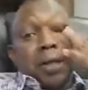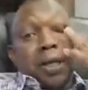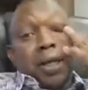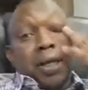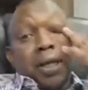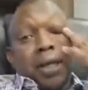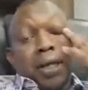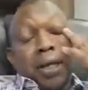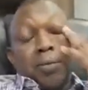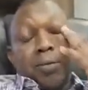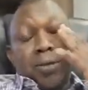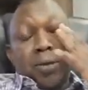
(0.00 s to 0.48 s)

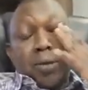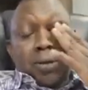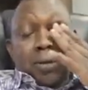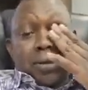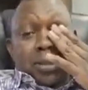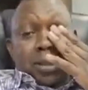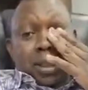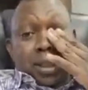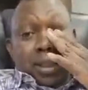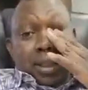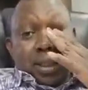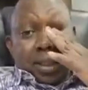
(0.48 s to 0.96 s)
and I'm not
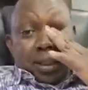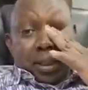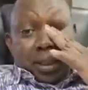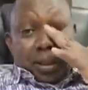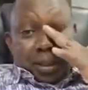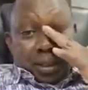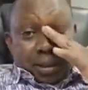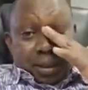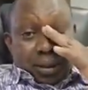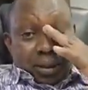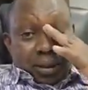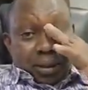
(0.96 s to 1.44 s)

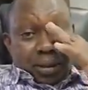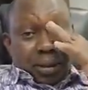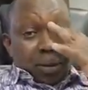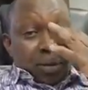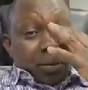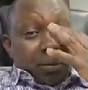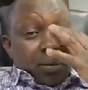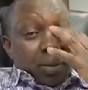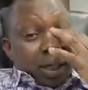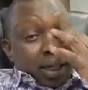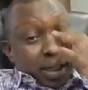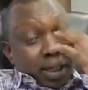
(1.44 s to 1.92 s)

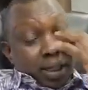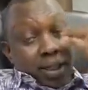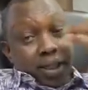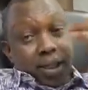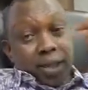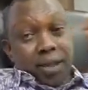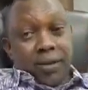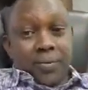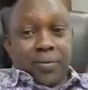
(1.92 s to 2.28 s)
bragging.